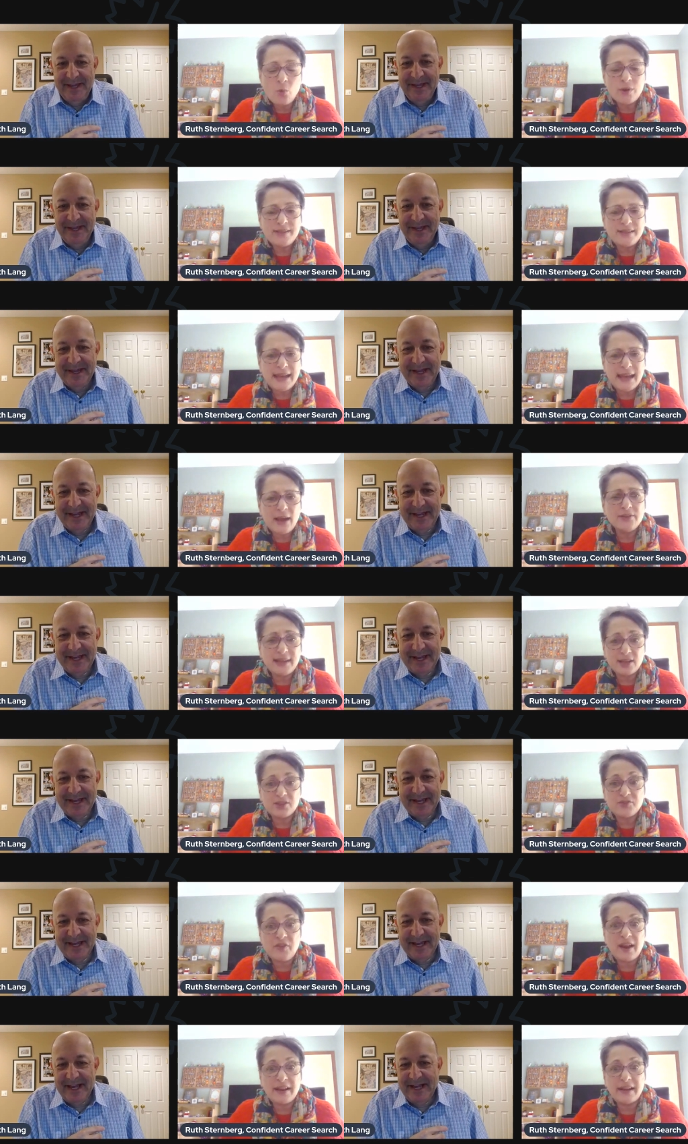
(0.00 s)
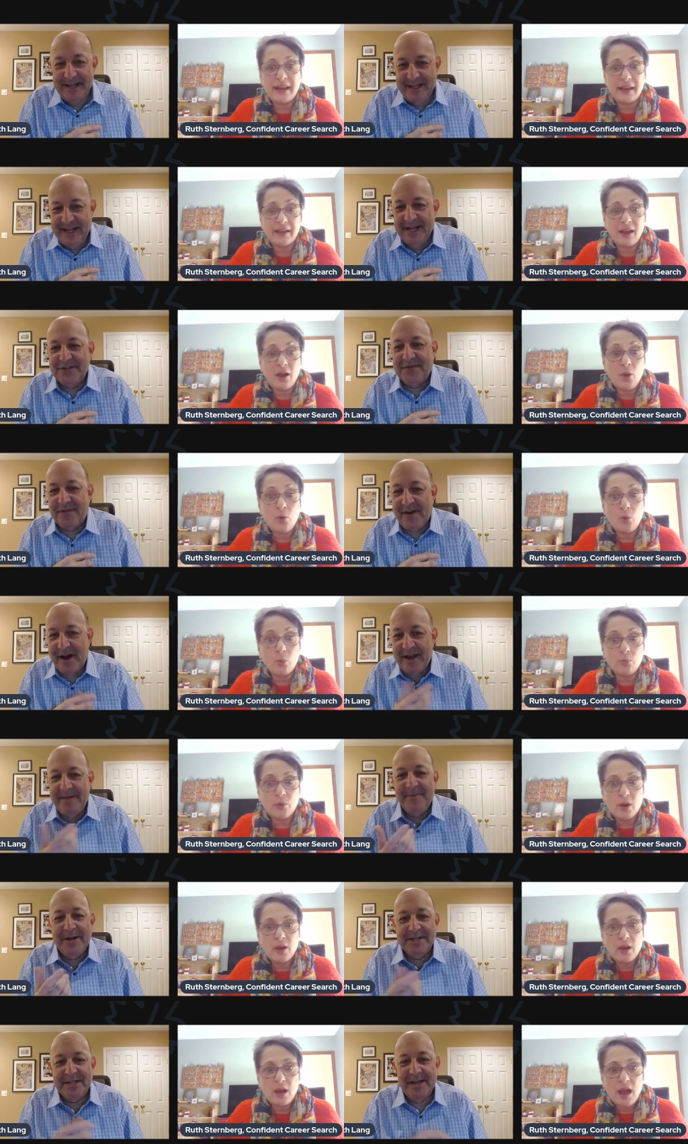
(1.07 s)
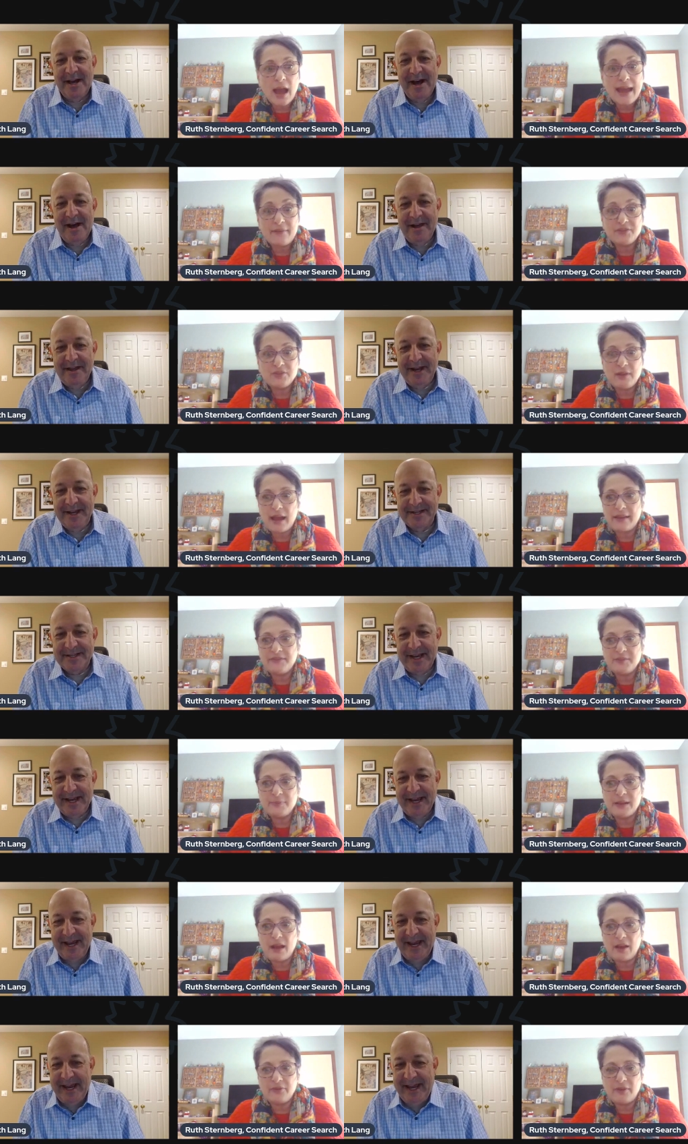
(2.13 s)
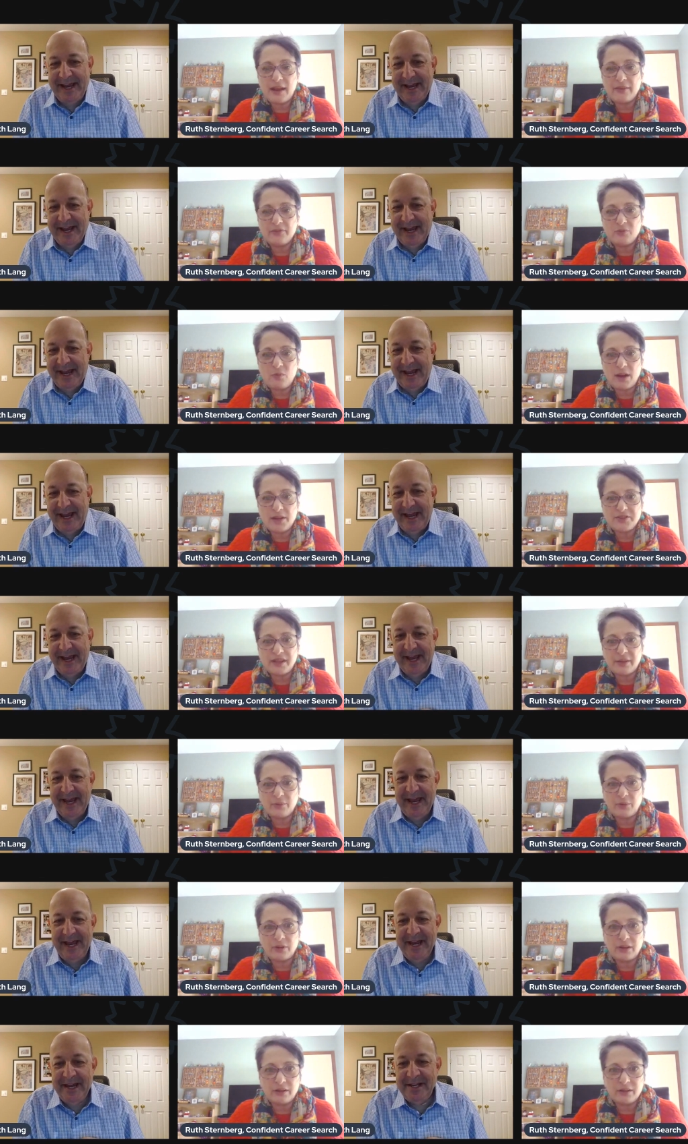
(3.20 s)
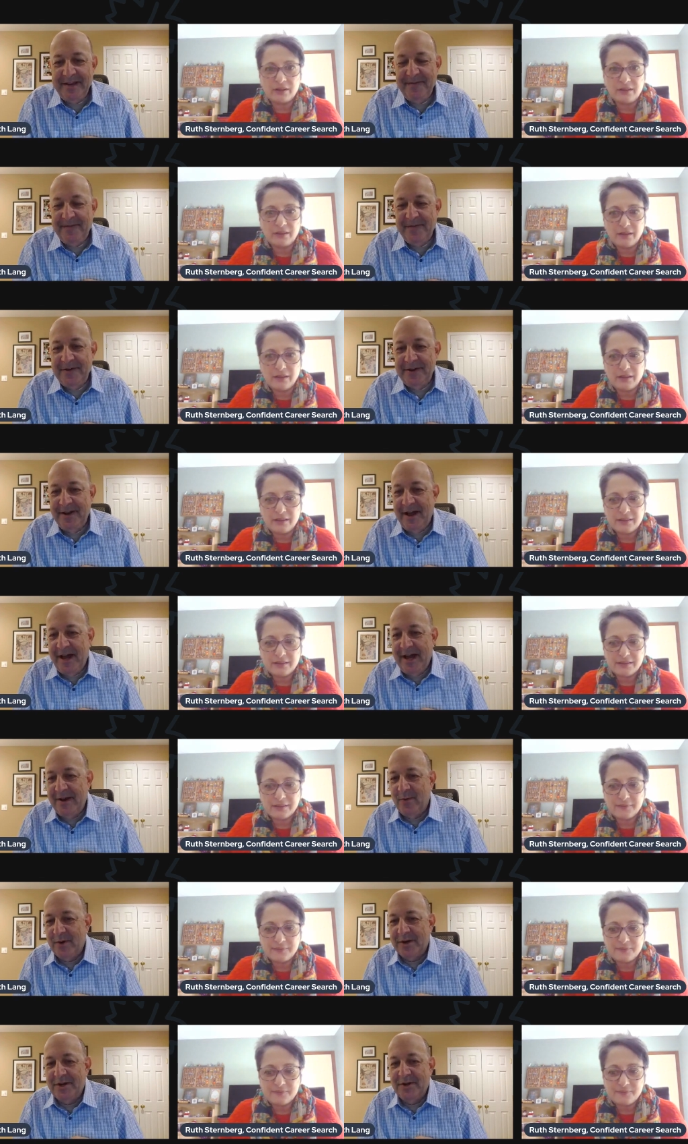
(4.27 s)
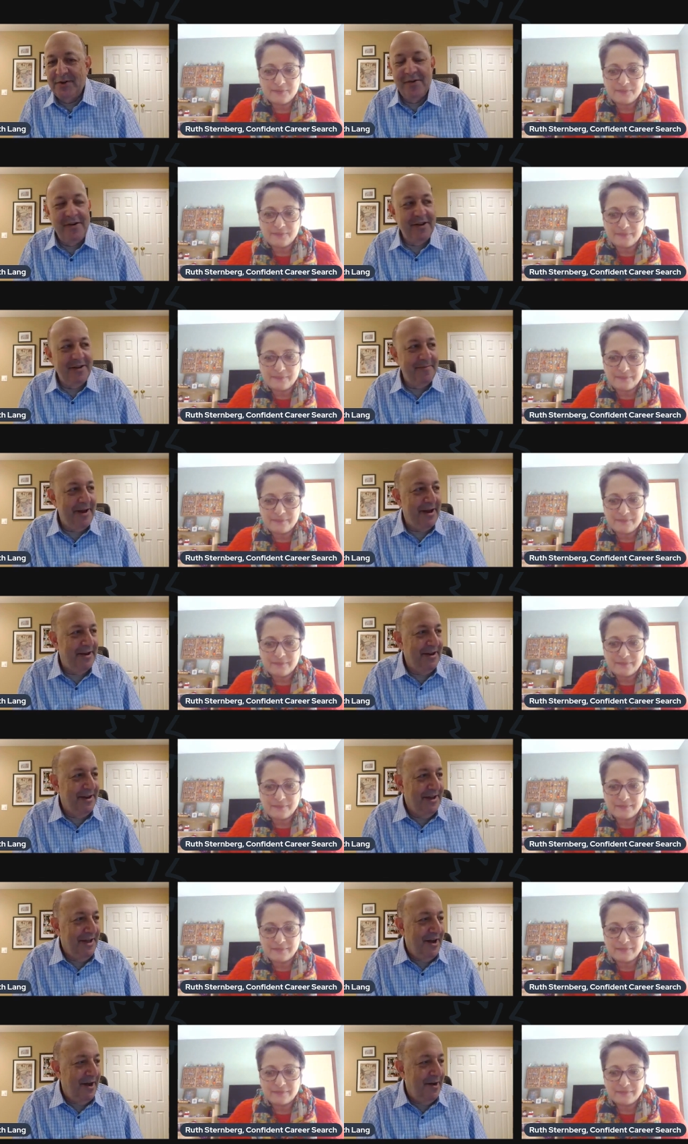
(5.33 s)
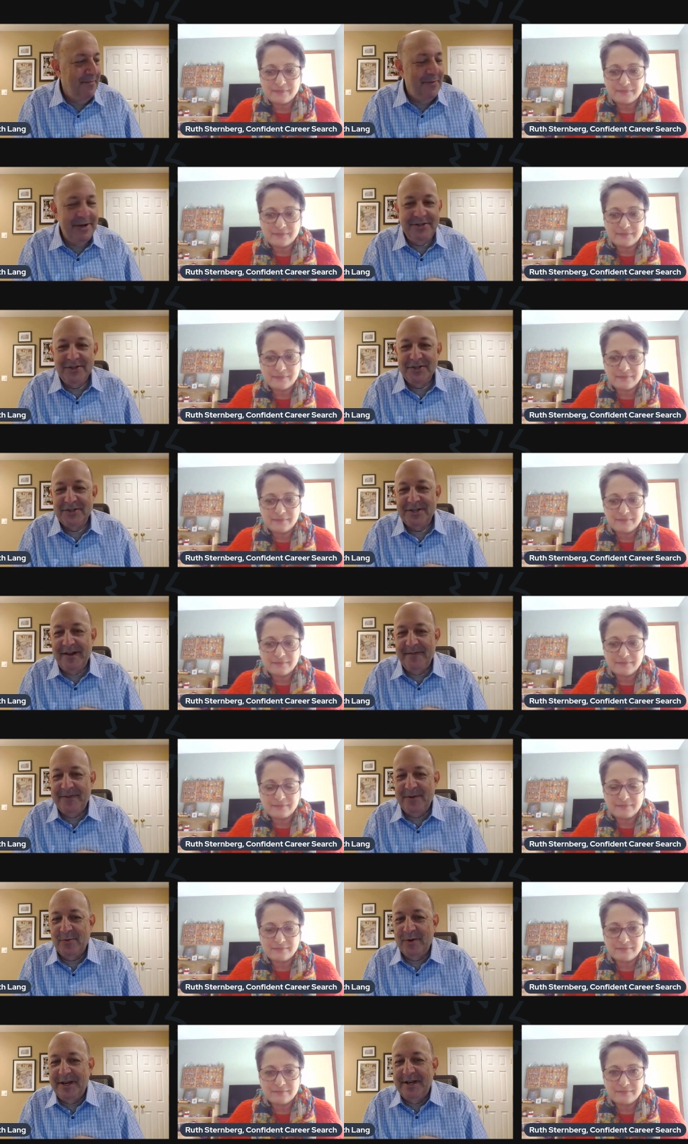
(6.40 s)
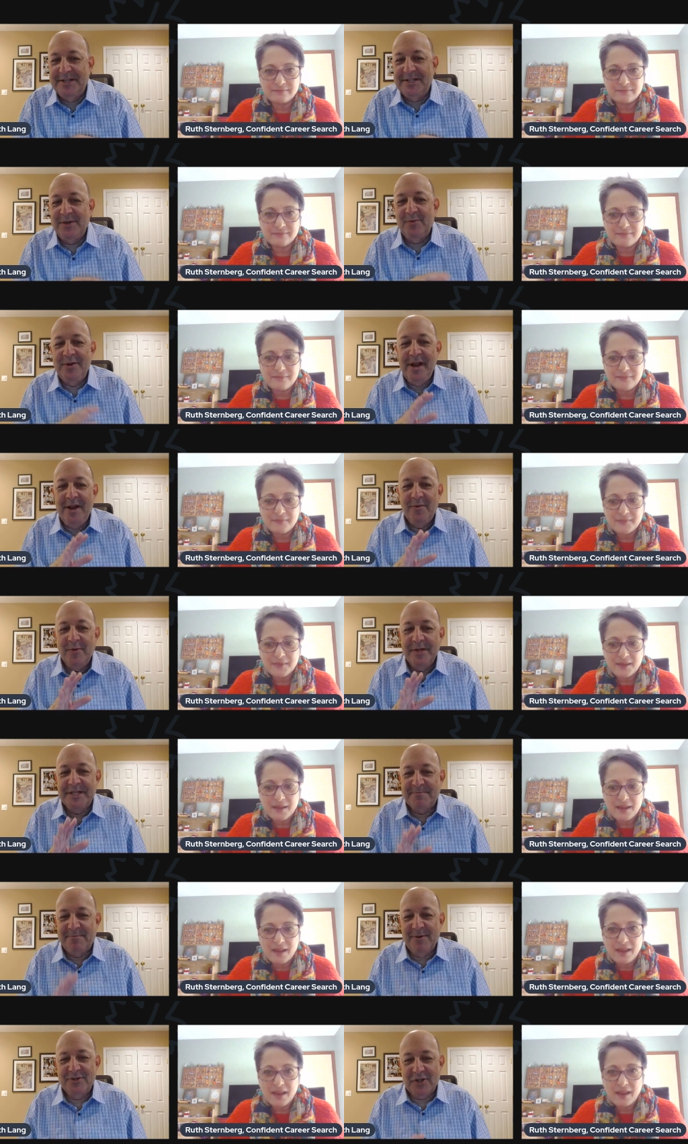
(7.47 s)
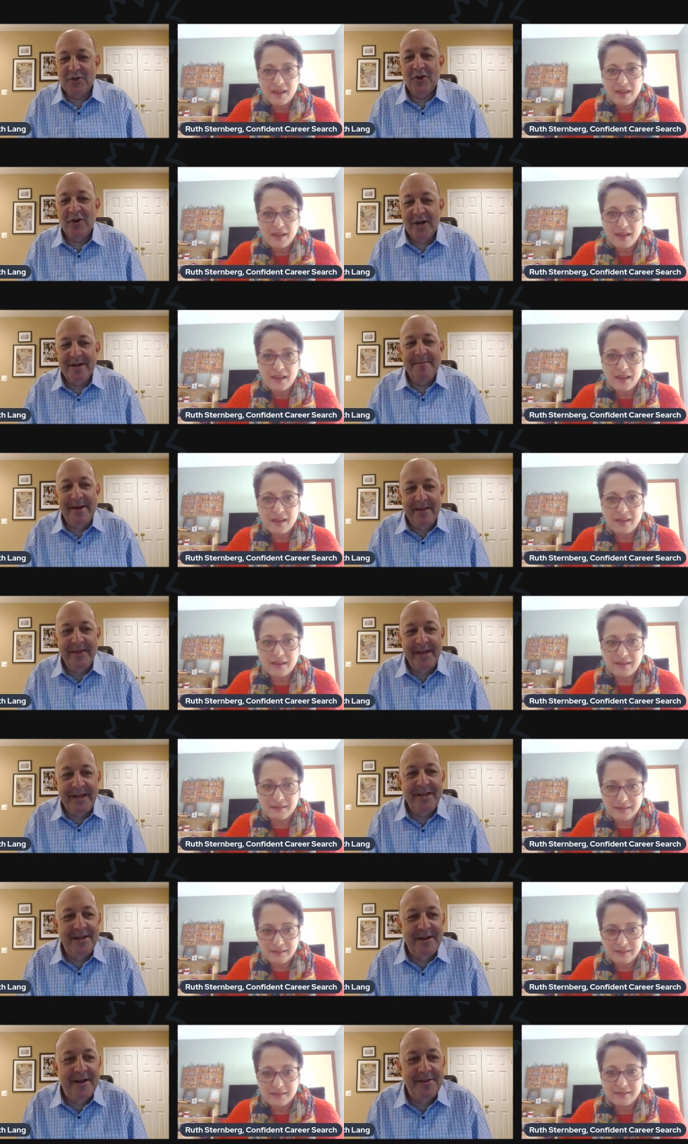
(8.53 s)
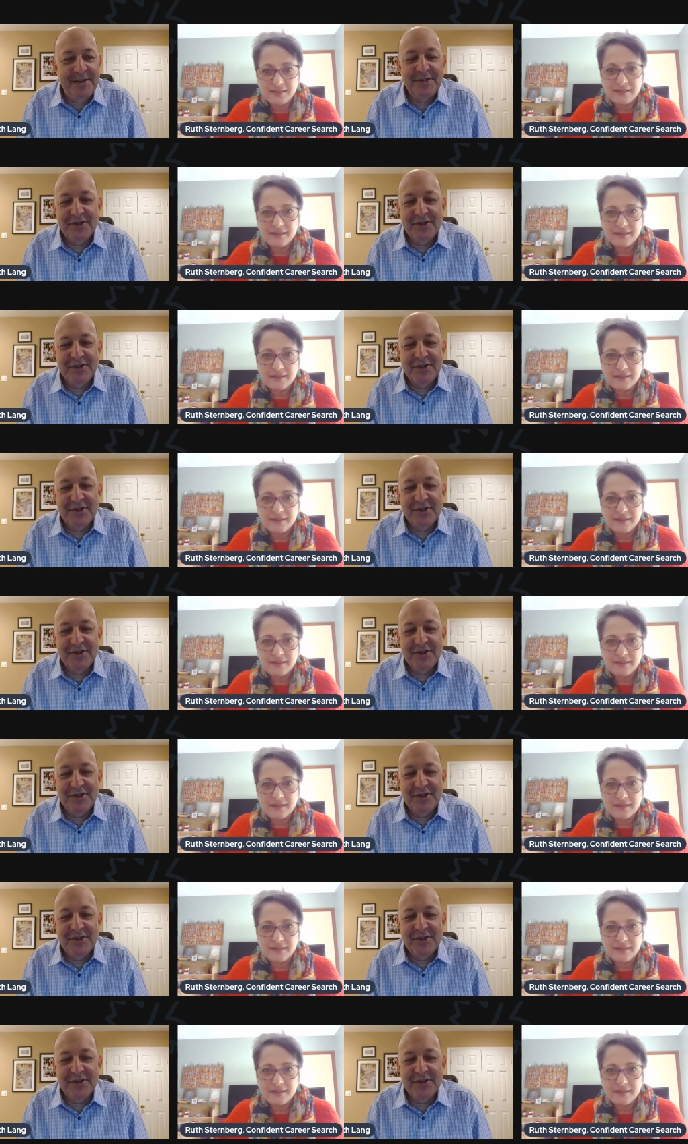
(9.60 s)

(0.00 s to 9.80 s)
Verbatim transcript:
Speaker 1: what day? Oh, next Friday. Next oh, Friday because of the holiday. I have, to, I have to be on. I have to watch that one.
Speaker 2: Andy Foote and I, we're going to talk about a bunch of stuff that we're see we're not really supposed to talk about linkedin on these